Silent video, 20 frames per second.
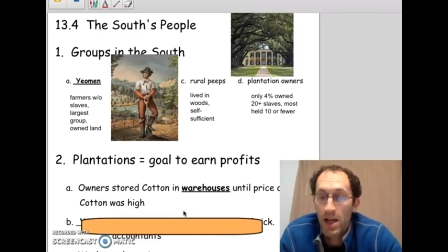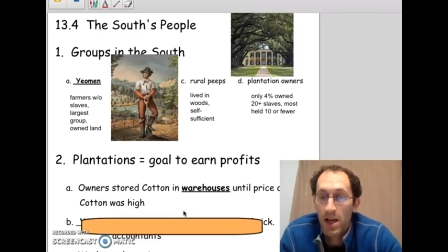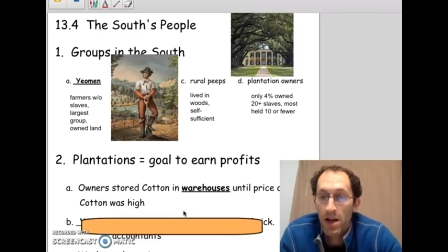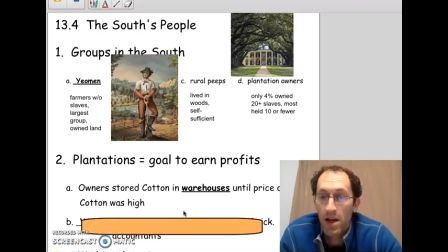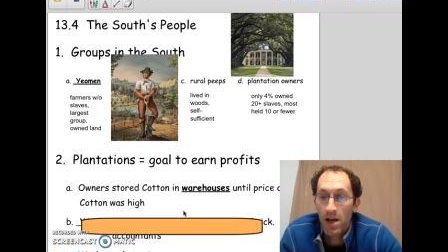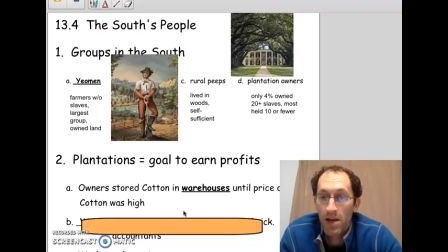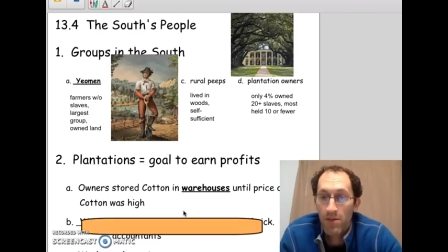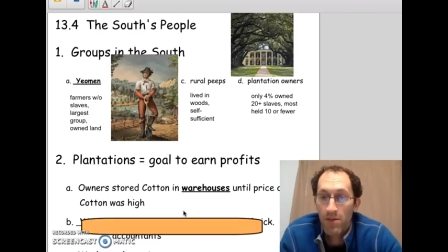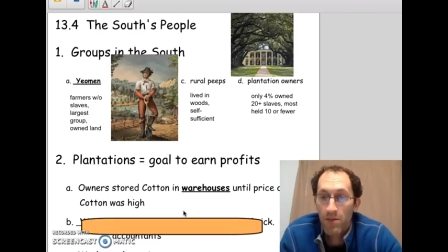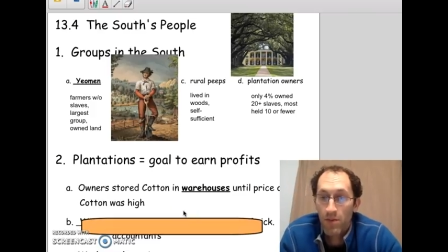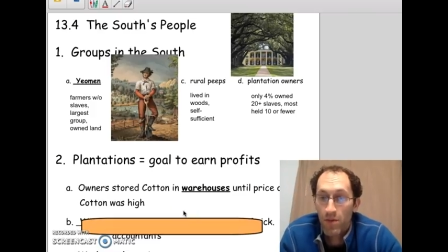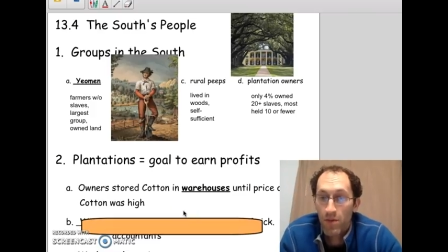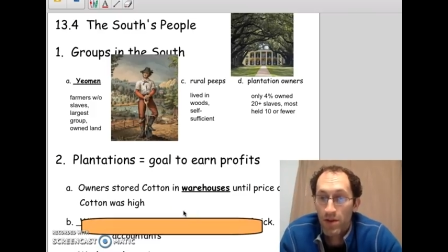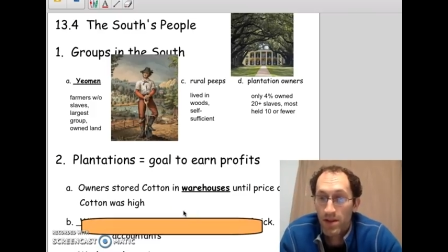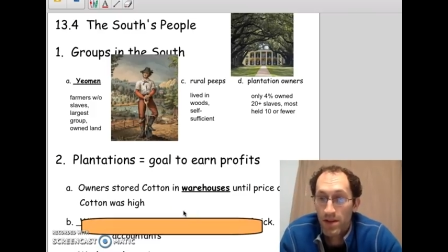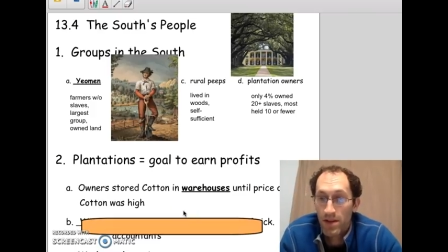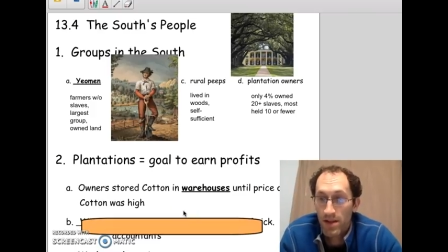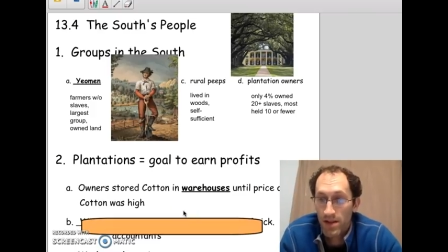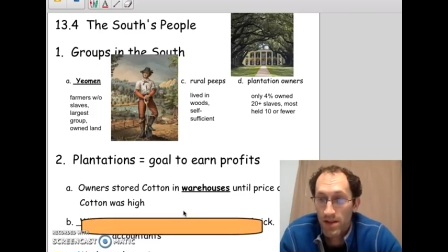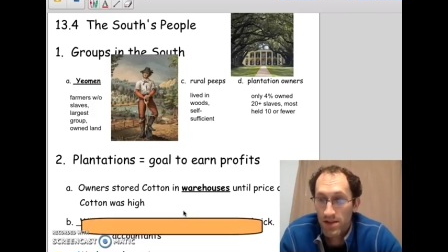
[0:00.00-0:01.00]

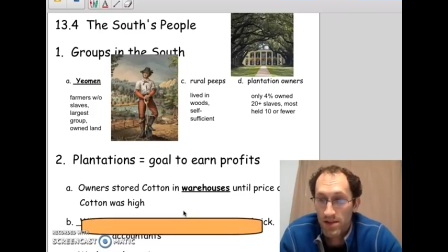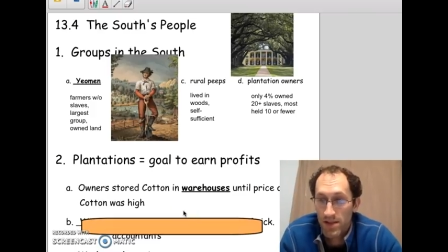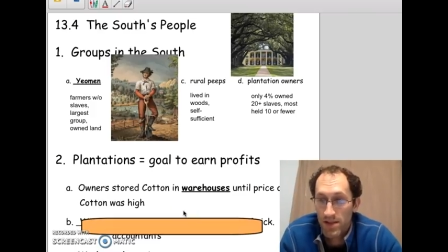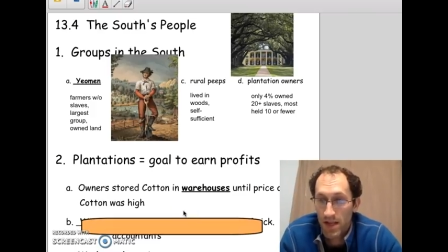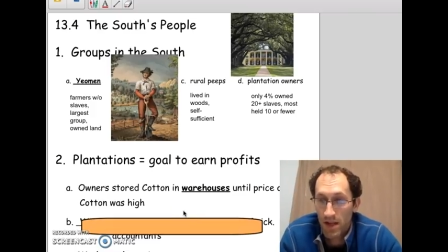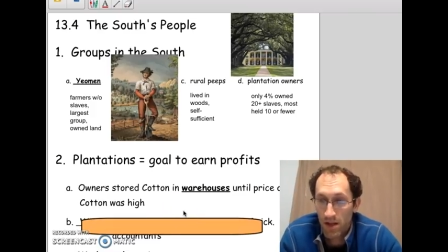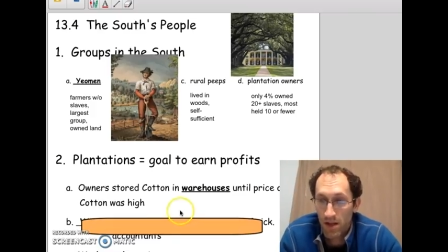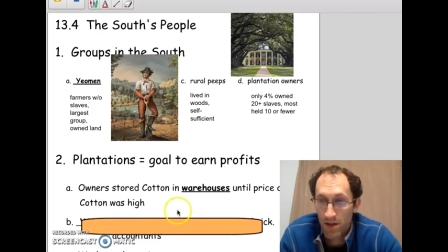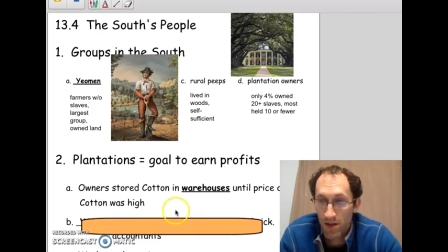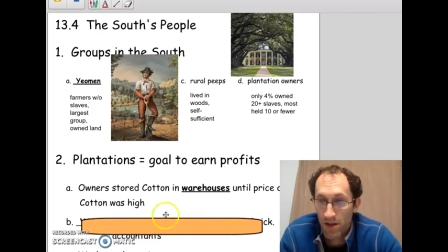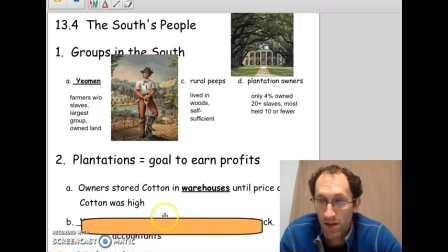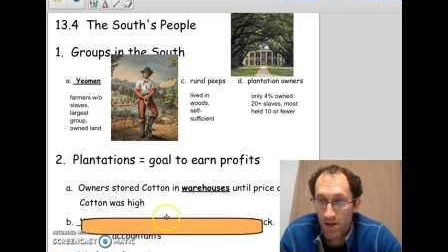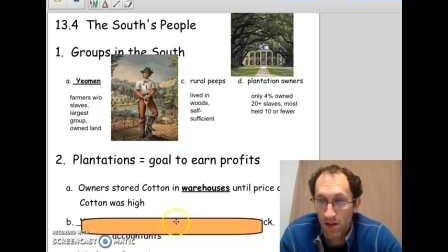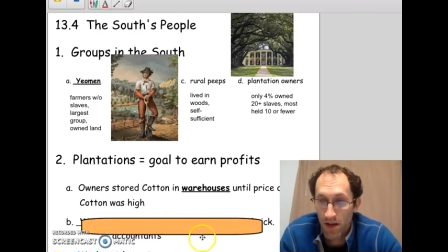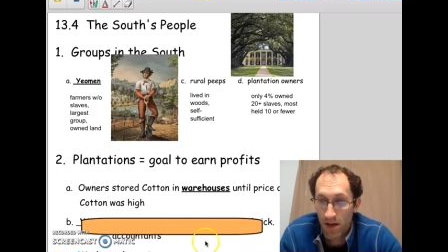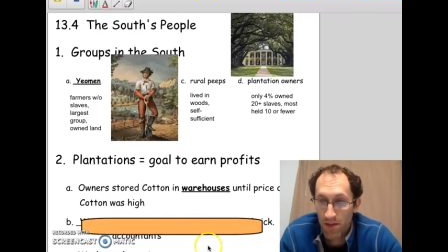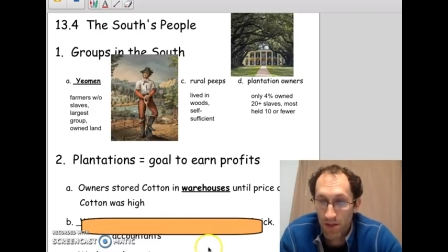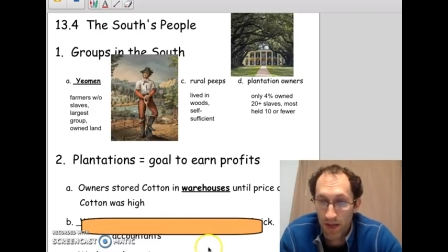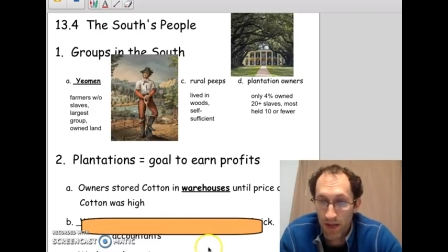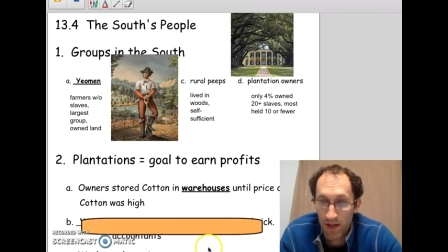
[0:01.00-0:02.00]
when the sale of the
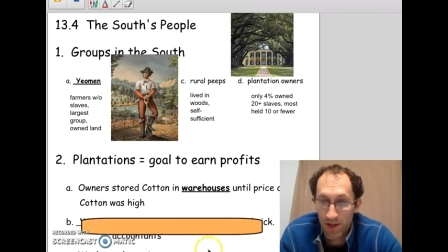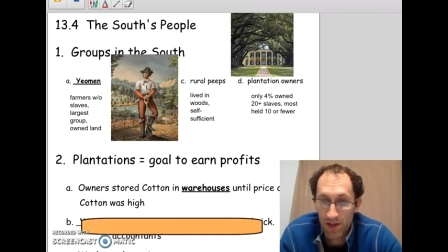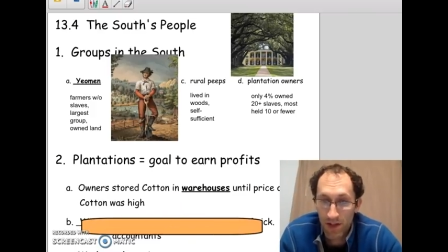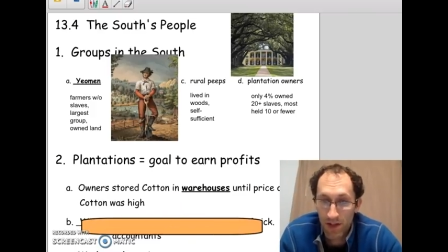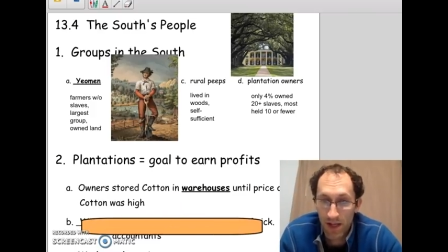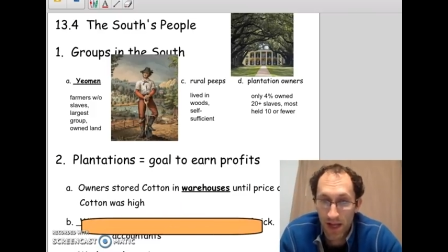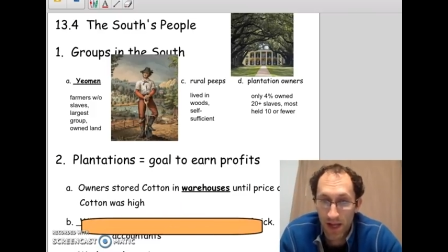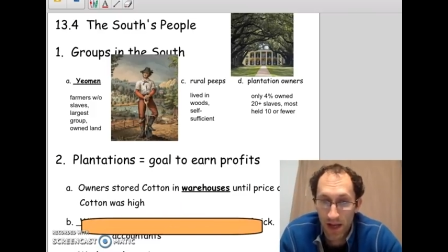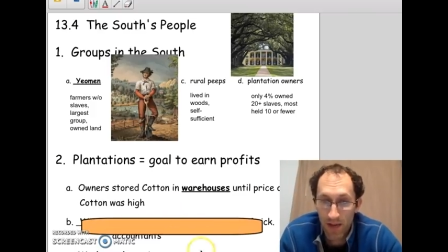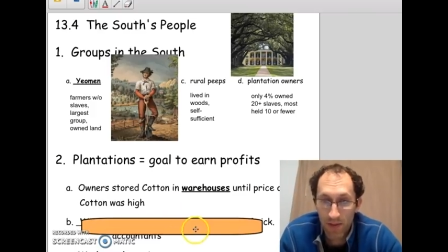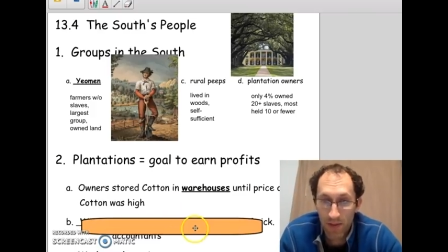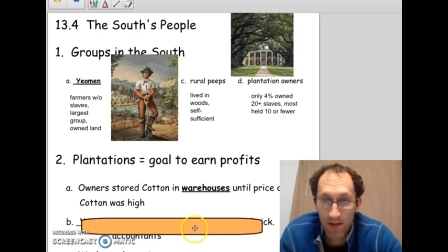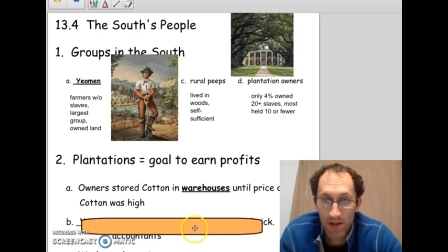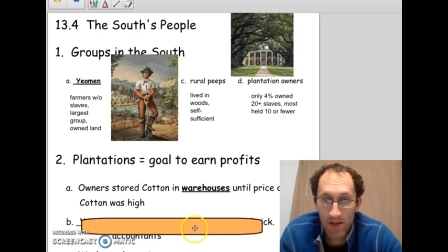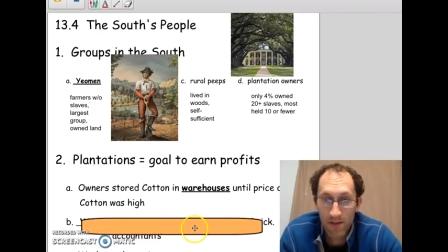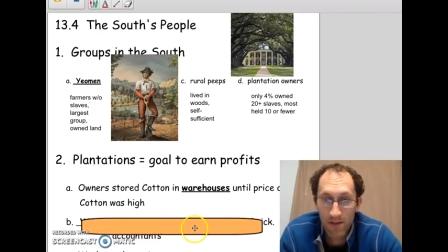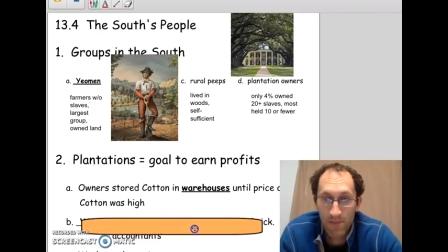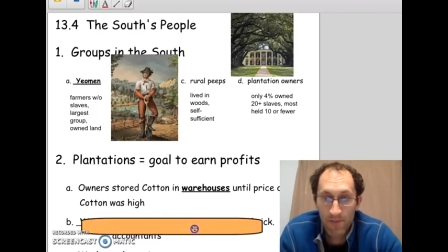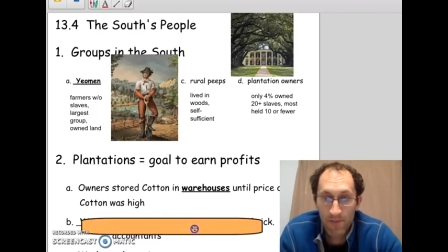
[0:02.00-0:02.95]
crop actually happened.